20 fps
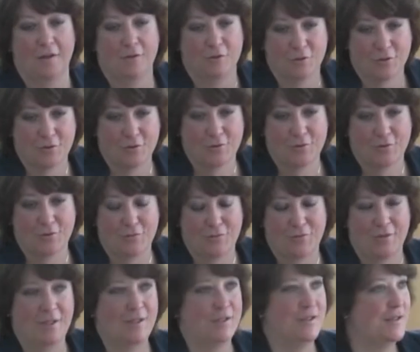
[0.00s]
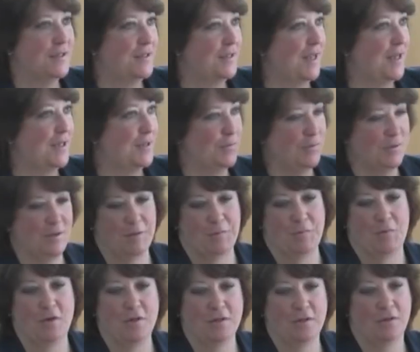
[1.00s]
just to finish this last
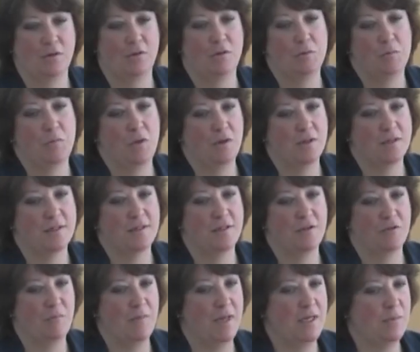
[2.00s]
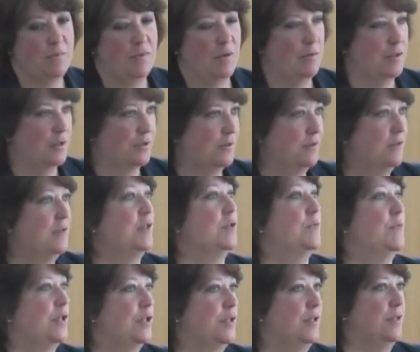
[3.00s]
bullet point, the current policy of many publishers,
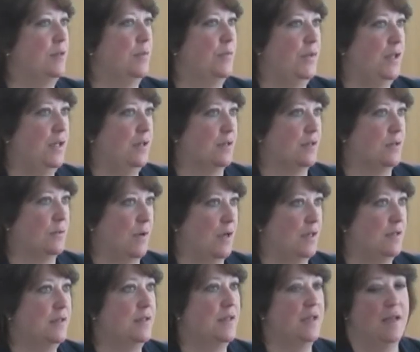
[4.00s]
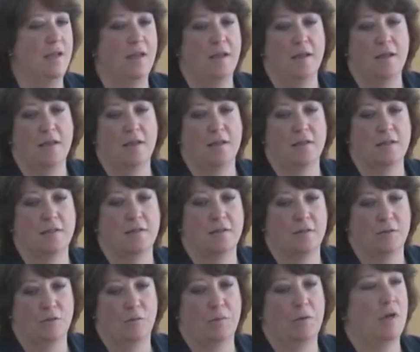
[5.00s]
especially the biggest ones, is
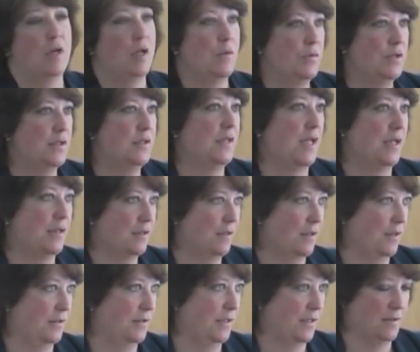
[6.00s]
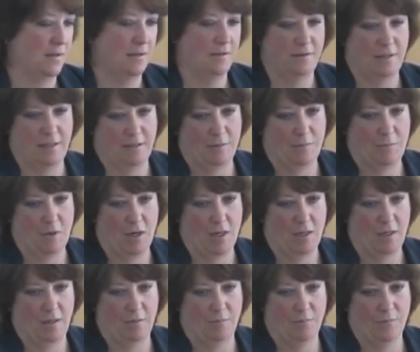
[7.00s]
to prohibit text and data
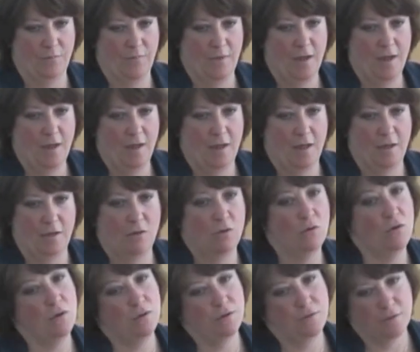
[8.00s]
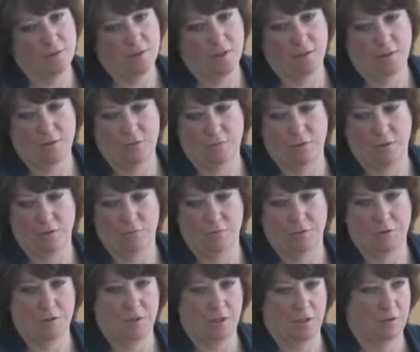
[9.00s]
mining, or to set strict
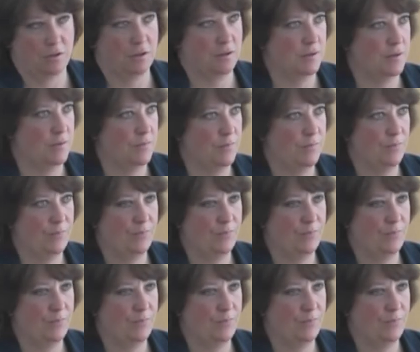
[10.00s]
restrictions.